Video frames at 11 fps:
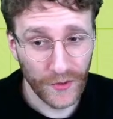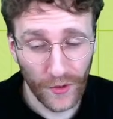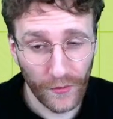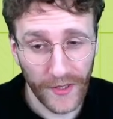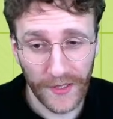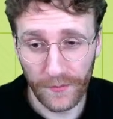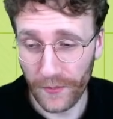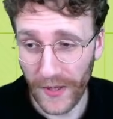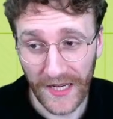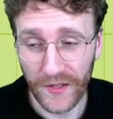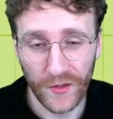already
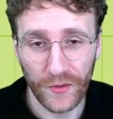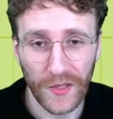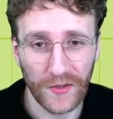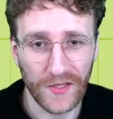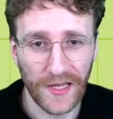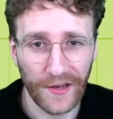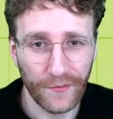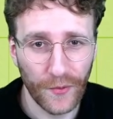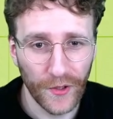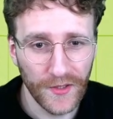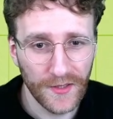paid 2,000 life
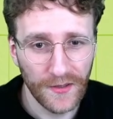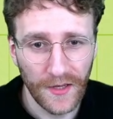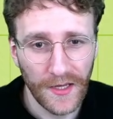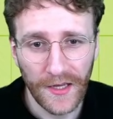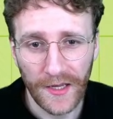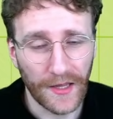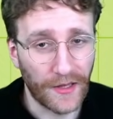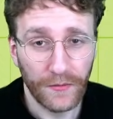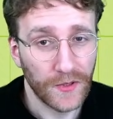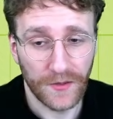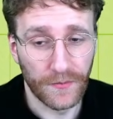points. And
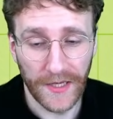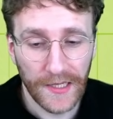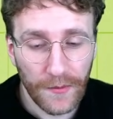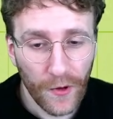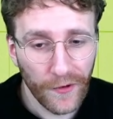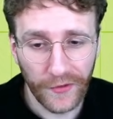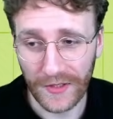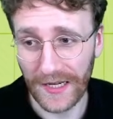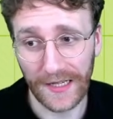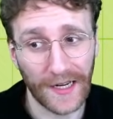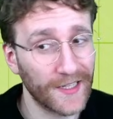then with Megamorph, your
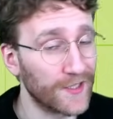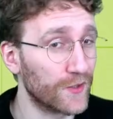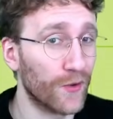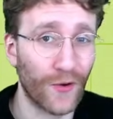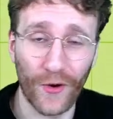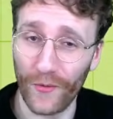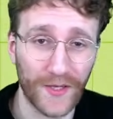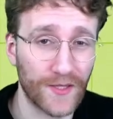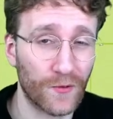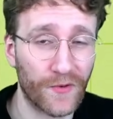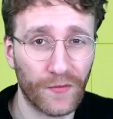Dark Gaia is
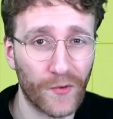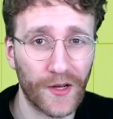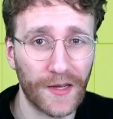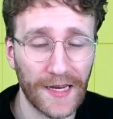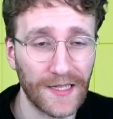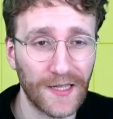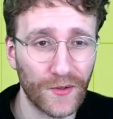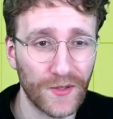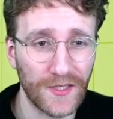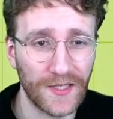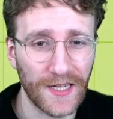always over
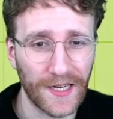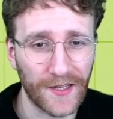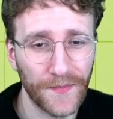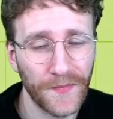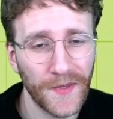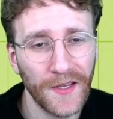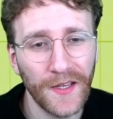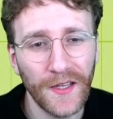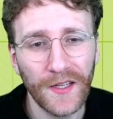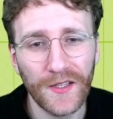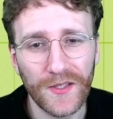8,000 attack.
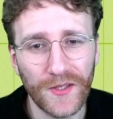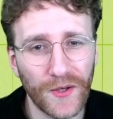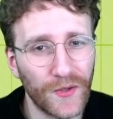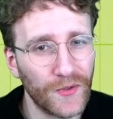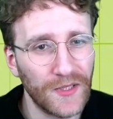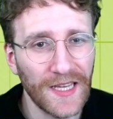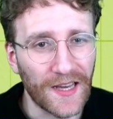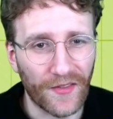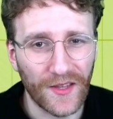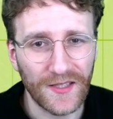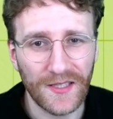So
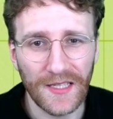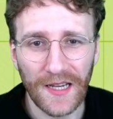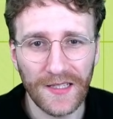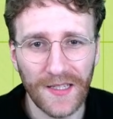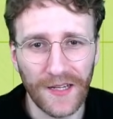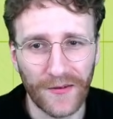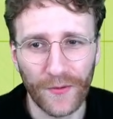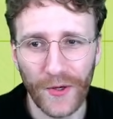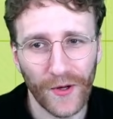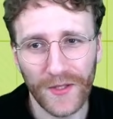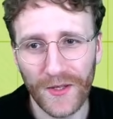yeah, that's the idea.
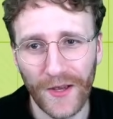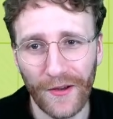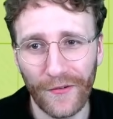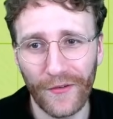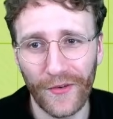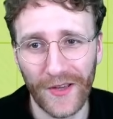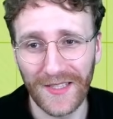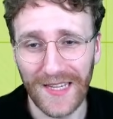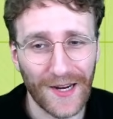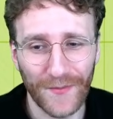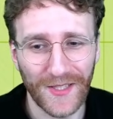We also have
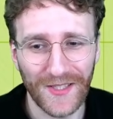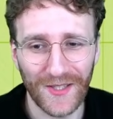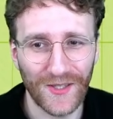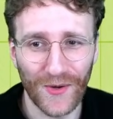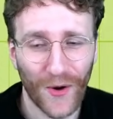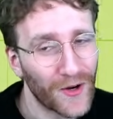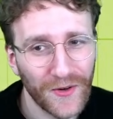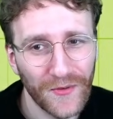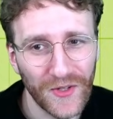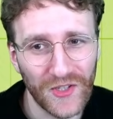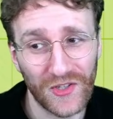Dark Mask Zork,
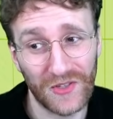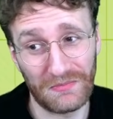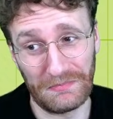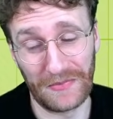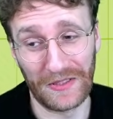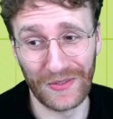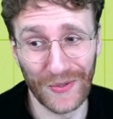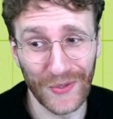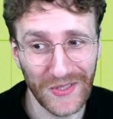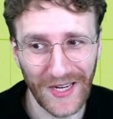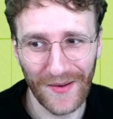which
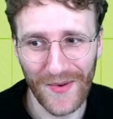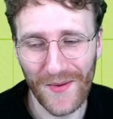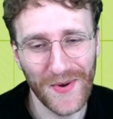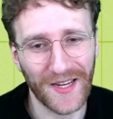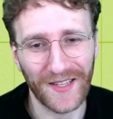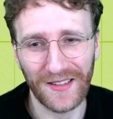could come up. Like,